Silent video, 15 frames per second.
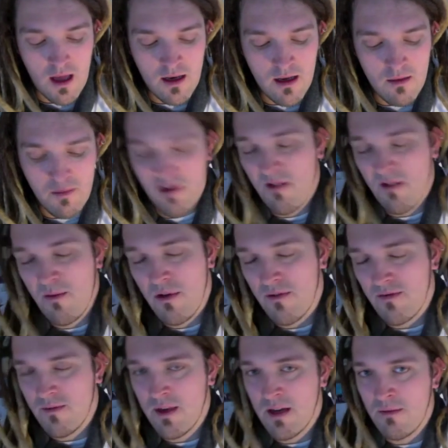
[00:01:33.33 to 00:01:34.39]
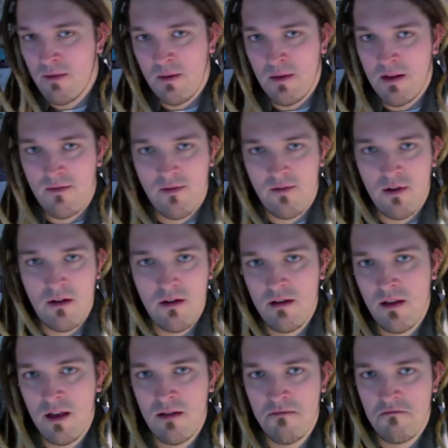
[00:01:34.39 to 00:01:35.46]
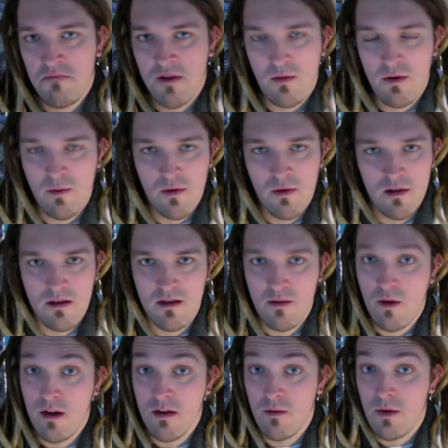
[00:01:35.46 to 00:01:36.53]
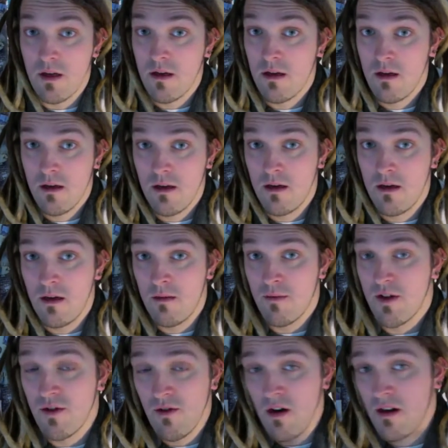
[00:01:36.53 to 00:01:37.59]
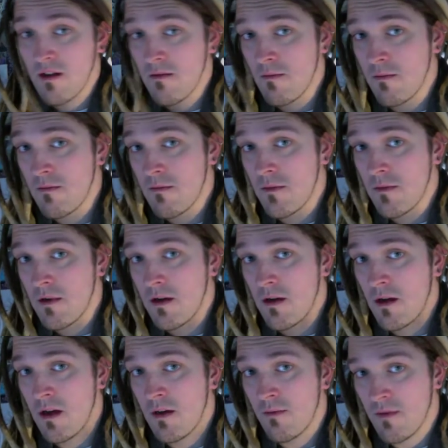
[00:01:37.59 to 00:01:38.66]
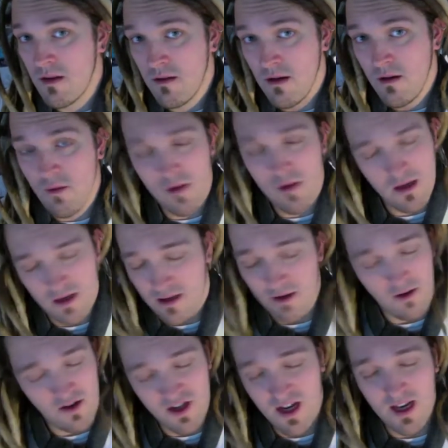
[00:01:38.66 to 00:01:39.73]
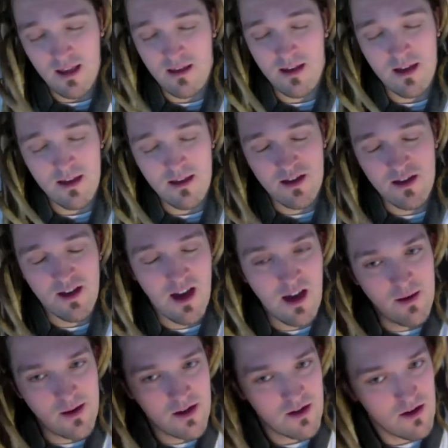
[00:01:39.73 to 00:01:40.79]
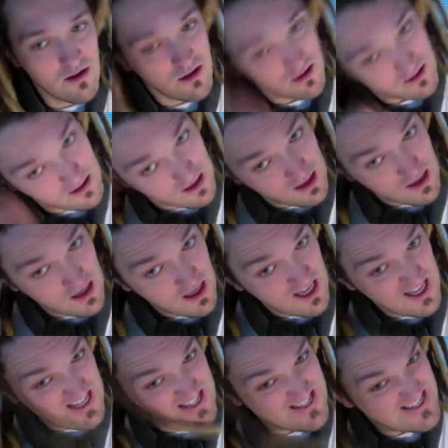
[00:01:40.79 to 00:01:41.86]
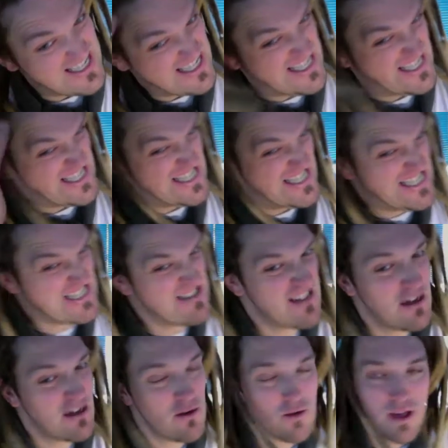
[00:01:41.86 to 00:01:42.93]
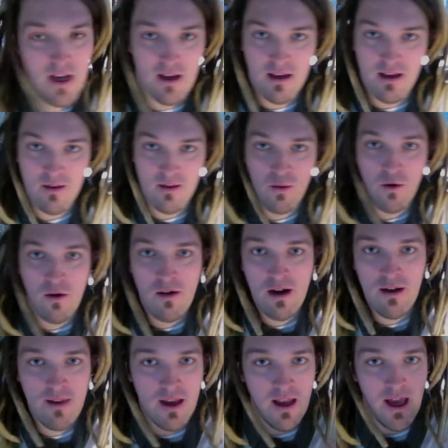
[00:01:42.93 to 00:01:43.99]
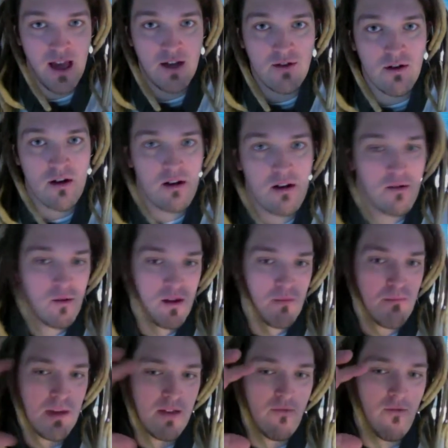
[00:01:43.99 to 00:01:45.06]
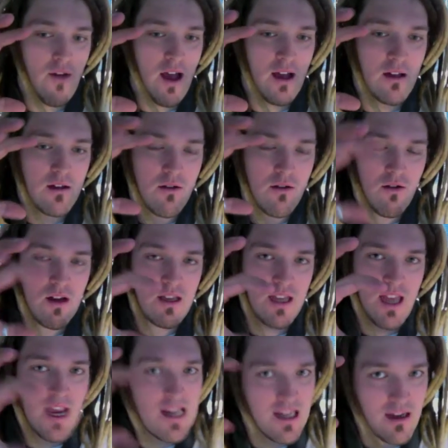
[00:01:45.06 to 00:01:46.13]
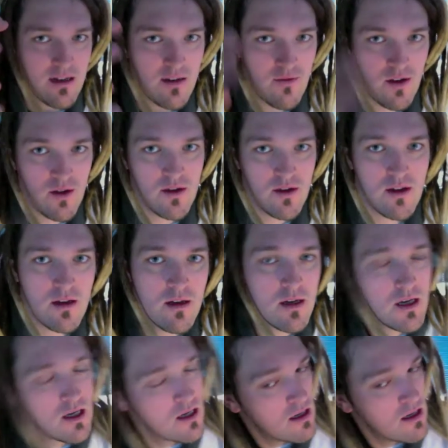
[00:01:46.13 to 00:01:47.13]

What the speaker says: But apart from that, maybe if not, then between once and twice a week. To dry them, do the whole kind of dog shake thing in the shower, try and kind of get your hands in there and get all the excess water out, and then hair dryer with a big fat crazy alien diffuser,